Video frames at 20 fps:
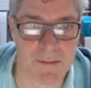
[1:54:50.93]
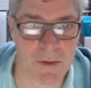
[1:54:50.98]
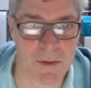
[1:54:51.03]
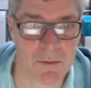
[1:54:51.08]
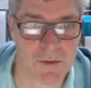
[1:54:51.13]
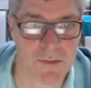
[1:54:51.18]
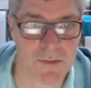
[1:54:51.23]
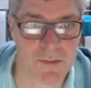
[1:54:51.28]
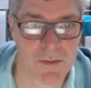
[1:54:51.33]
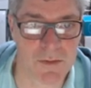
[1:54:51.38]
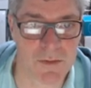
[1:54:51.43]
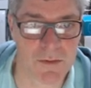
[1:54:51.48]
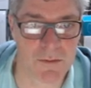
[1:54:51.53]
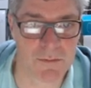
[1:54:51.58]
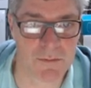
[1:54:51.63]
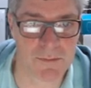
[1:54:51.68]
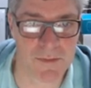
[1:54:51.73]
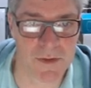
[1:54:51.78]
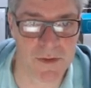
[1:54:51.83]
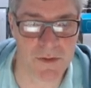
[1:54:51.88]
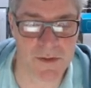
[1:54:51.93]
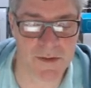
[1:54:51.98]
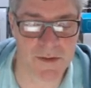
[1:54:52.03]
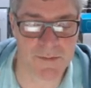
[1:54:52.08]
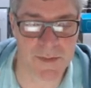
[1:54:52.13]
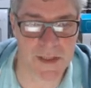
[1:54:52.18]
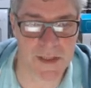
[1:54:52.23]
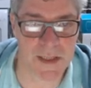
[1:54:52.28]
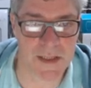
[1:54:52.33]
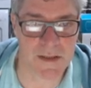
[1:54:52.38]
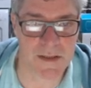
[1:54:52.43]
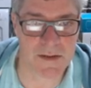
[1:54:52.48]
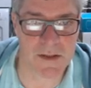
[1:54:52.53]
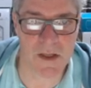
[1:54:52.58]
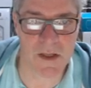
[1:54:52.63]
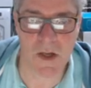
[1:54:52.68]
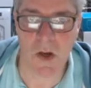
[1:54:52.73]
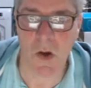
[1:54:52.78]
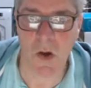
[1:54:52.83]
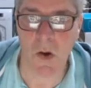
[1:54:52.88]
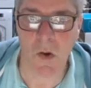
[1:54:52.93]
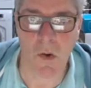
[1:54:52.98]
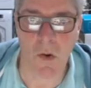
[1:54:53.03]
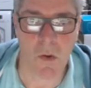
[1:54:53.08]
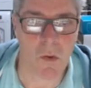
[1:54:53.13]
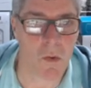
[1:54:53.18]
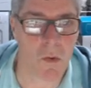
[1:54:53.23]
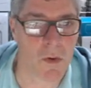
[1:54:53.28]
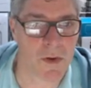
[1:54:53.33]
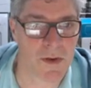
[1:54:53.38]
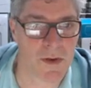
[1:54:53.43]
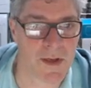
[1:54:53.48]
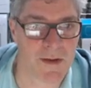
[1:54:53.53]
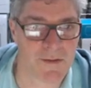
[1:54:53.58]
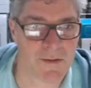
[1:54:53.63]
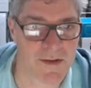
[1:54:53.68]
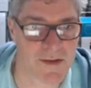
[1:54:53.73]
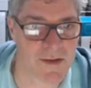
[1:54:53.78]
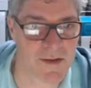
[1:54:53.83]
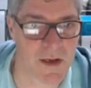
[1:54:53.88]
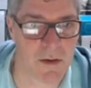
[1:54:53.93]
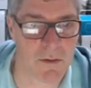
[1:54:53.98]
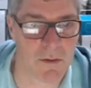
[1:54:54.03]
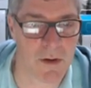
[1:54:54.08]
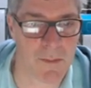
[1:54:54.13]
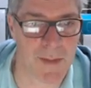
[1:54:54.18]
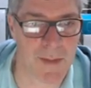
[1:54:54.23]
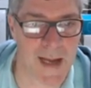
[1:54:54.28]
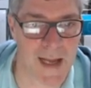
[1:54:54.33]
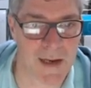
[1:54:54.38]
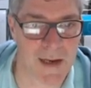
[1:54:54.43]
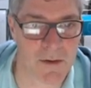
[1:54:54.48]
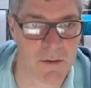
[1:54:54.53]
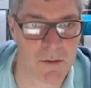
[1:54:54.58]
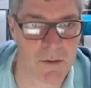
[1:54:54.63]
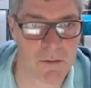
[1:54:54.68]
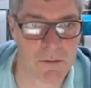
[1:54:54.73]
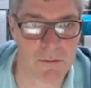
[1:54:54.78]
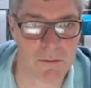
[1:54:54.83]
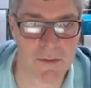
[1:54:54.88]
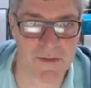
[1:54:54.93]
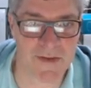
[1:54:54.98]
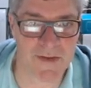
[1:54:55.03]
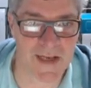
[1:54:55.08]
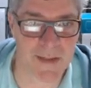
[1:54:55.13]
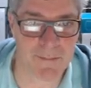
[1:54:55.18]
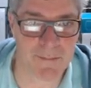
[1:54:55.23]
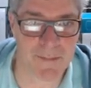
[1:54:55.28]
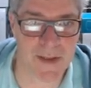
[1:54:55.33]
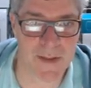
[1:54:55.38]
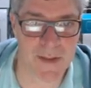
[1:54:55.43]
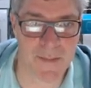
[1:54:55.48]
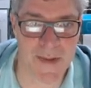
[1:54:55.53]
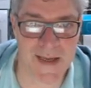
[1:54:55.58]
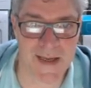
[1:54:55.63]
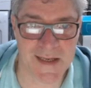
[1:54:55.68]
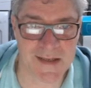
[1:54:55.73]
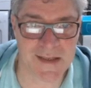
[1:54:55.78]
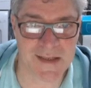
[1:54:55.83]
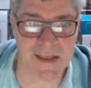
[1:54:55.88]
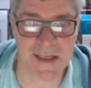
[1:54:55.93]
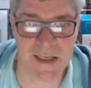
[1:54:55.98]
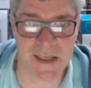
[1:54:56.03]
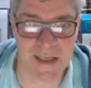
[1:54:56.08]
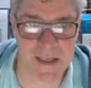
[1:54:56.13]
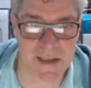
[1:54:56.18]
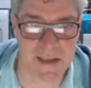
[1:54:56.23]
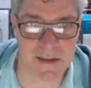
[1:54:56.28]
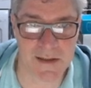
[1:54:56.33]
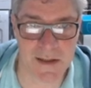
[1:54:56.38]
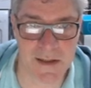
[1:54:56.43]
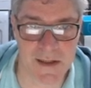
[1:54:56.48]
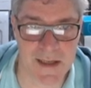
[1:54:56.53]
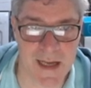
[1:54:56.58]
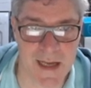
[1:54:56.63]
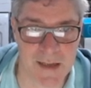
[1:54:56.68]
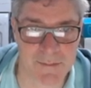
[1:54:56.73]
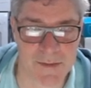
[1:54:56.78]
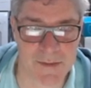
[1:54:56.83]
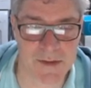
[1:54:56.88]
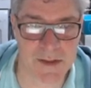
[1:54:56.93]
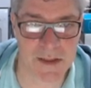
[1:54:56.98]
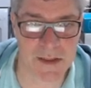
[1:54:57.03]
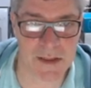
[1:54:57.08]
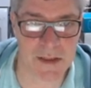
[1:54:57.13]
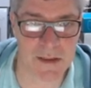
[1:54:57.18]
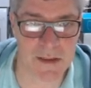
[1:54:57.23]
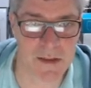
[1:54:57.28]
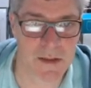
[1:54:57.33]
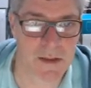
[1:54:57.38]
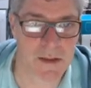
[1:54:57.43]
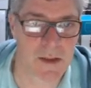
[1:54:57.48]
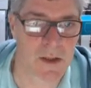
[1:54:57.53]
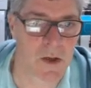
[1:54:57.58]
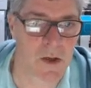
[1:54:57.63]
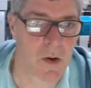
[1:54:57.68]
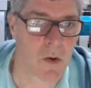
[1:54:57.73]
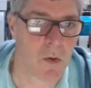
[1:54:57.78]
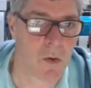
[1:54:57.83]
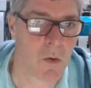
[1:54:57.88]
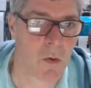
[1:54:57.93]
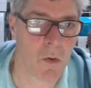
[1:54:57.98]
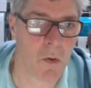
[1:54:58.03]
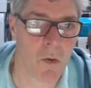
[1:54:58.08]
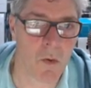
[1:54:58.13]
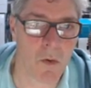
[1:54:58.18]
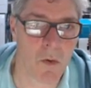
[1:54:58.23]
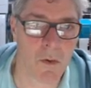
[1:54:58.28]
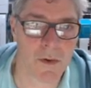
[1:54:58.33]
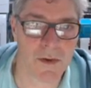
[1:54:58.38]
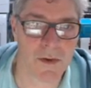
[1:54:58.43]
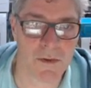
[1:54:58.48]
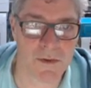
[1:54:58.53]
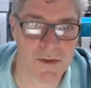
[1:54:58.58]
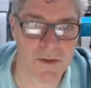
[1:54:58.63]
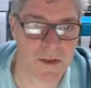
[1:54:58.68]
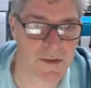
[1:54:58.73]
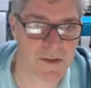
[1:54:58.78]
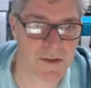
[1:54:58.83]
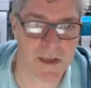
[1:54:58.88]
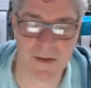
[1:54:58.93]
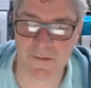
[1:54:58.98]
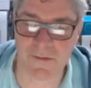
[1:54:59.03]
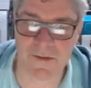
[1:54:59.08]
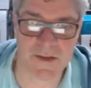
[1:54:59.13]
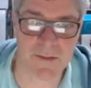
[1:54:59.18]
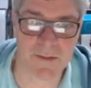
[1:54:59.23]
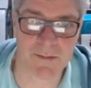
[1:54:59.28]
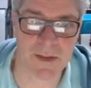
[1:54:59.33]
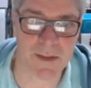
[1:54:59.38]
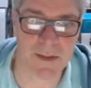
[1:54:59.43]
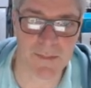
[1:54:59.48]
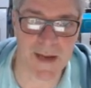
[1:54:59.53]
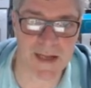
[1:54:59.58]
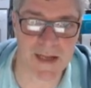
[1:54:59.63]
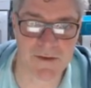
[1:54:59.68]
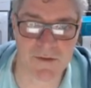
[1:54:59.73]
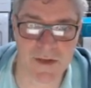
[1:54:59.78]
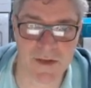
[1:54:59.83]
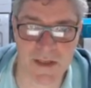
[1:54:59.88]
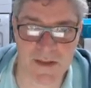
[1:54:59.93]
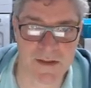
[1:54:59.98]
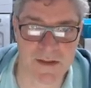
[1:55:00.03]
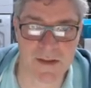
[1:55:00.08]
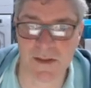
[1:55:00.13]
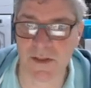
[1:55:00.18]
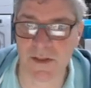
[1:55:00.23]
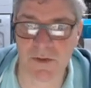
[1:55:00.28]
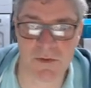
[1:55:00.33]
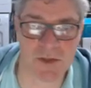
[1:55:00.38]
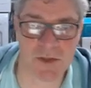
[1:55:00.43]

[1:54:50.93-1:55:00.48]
multiple USBs, or you'd have a solar panel with an MPPT adapter, or you just have simply batteries that you